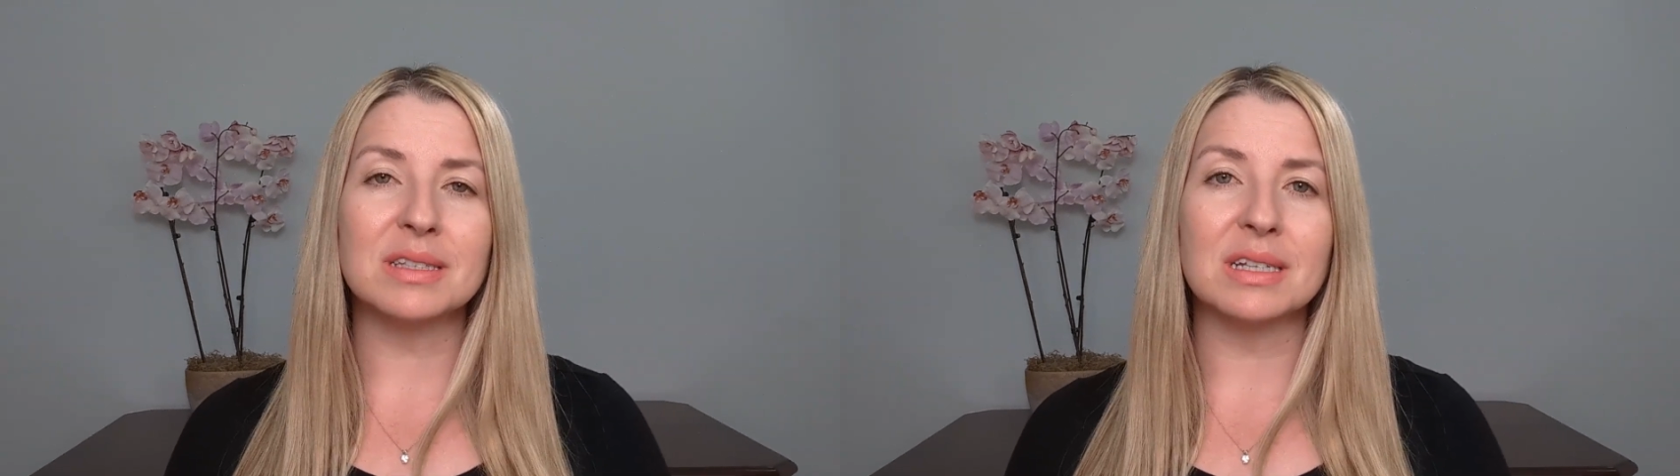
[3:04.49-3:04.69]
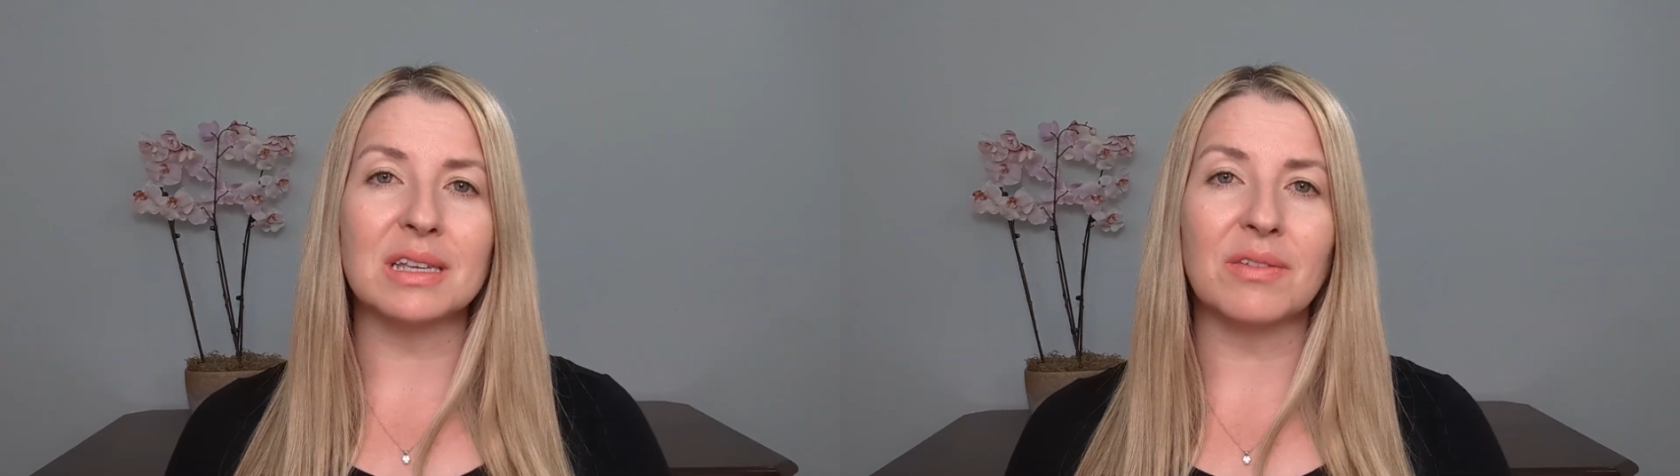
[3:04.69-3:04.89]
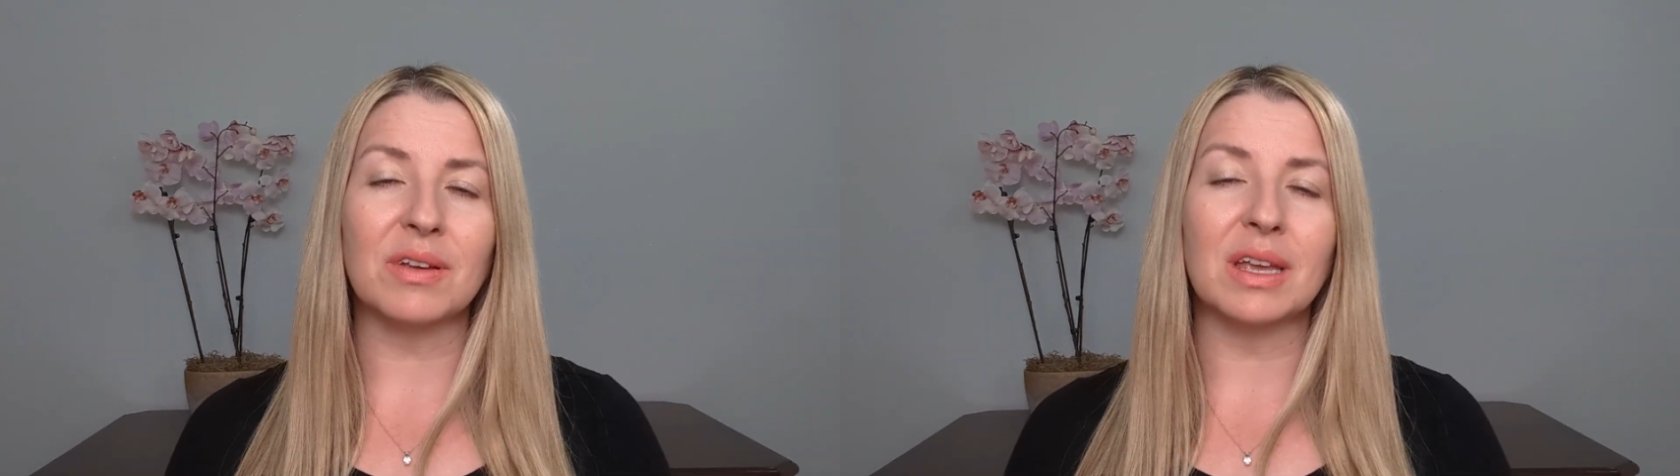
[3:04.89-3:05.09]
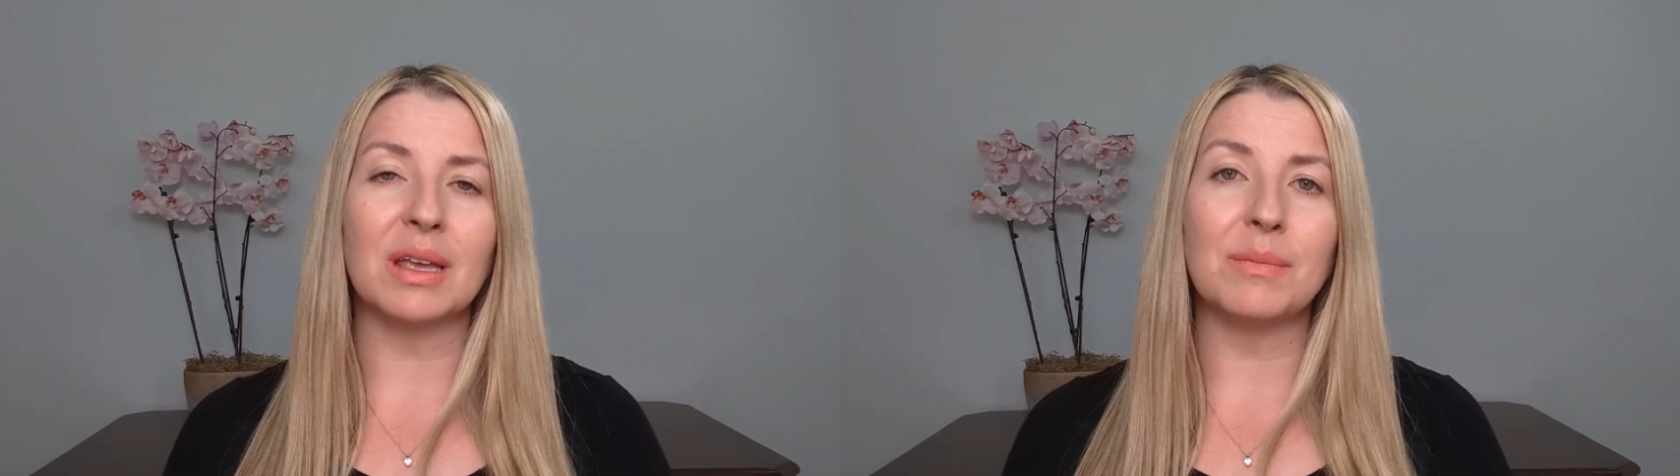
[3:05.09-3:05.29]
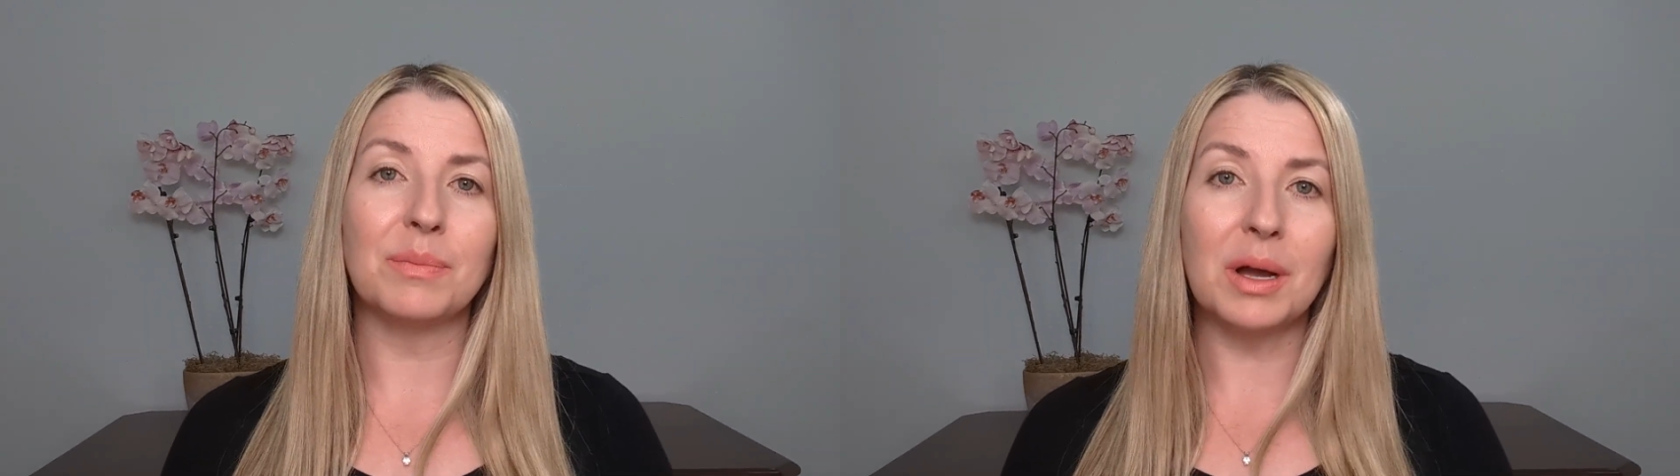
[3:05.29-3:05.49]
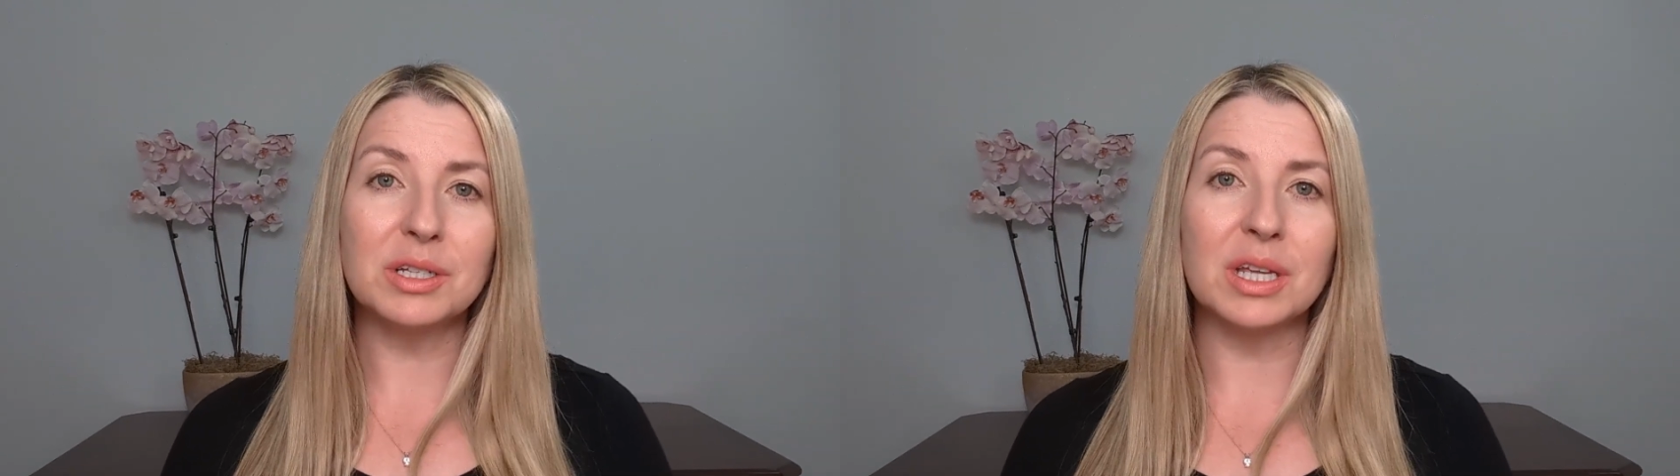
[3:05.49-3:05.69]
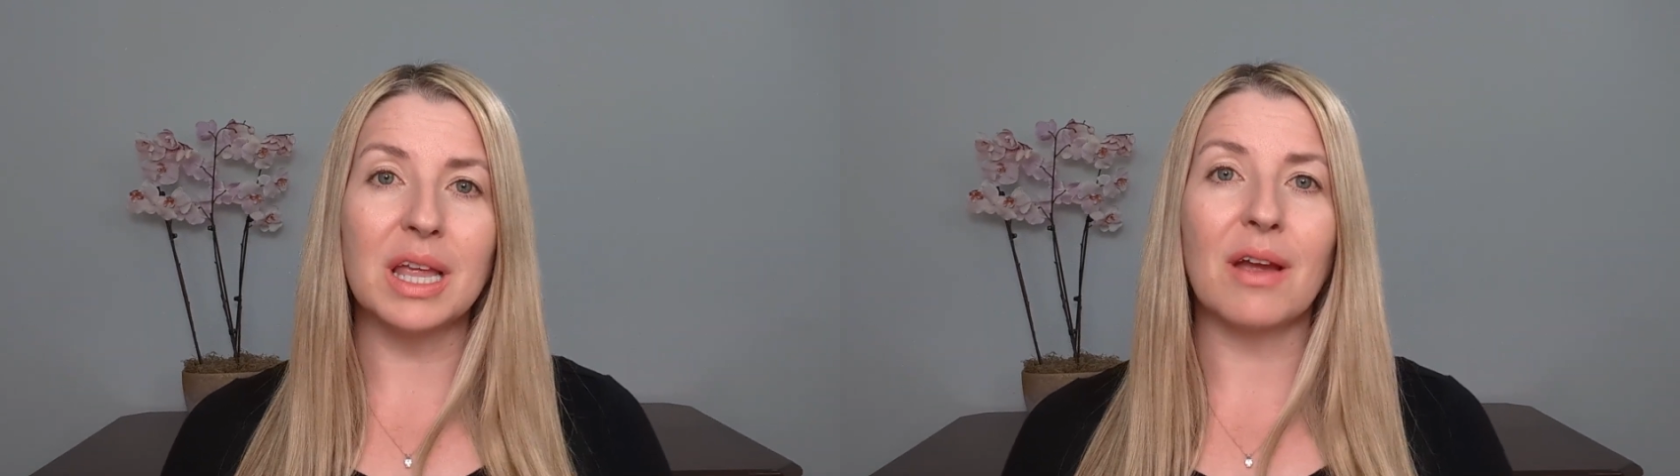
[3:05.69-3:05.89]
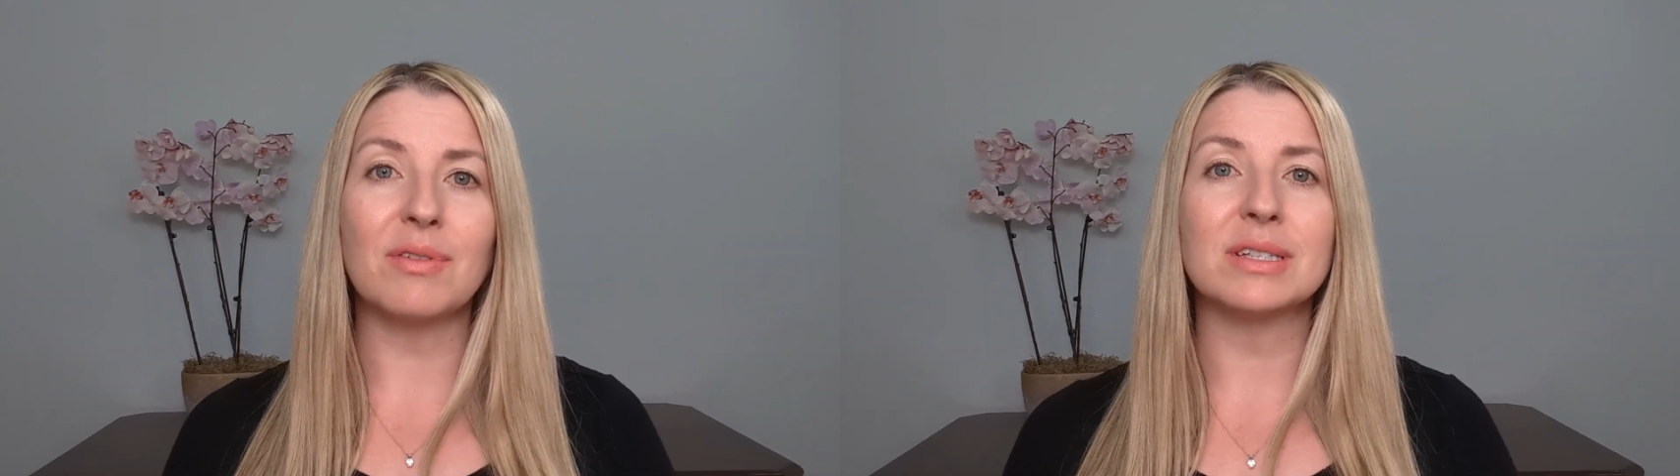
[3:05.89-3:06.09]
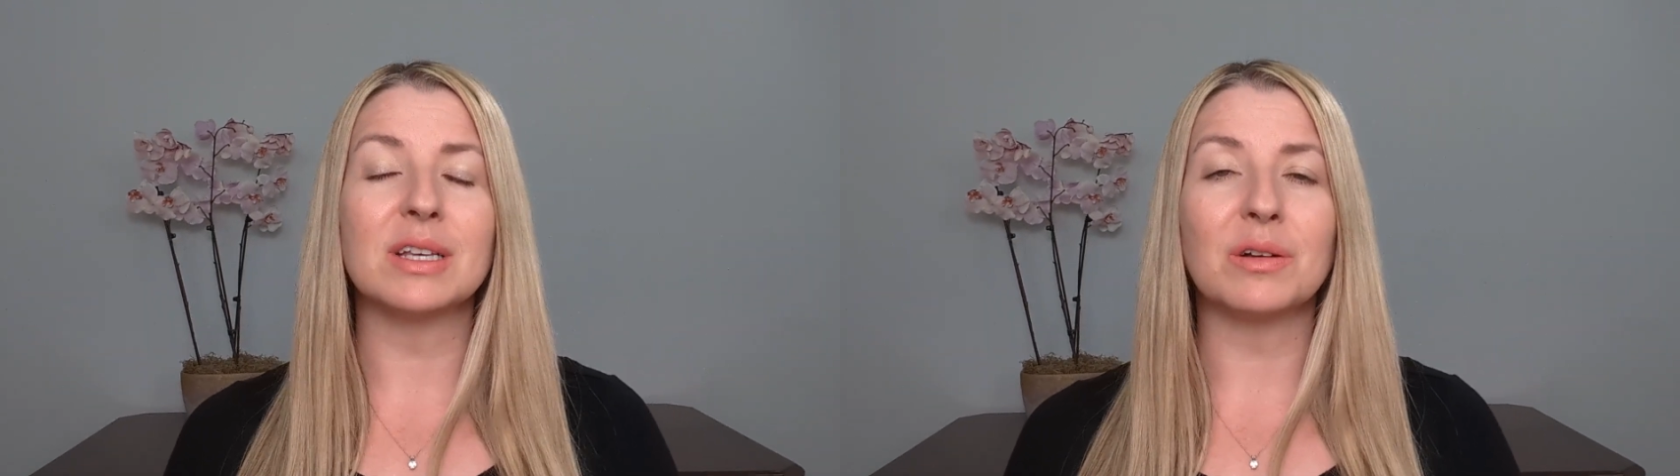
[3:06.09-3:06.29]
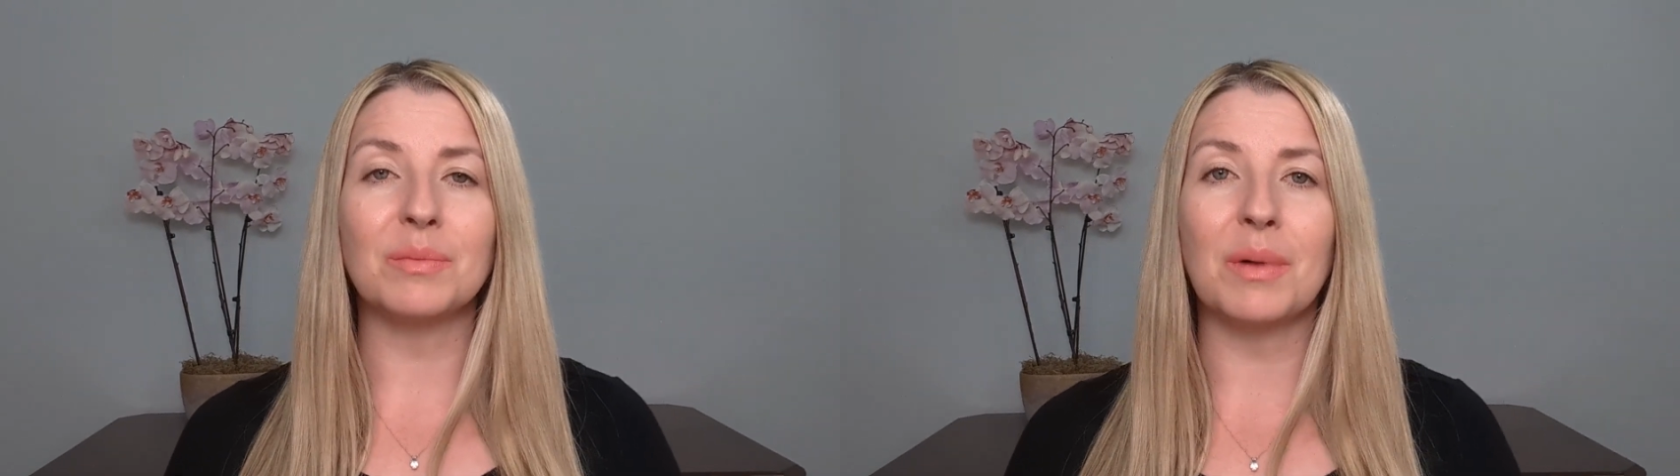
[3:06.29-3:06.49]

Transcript: significant budget every single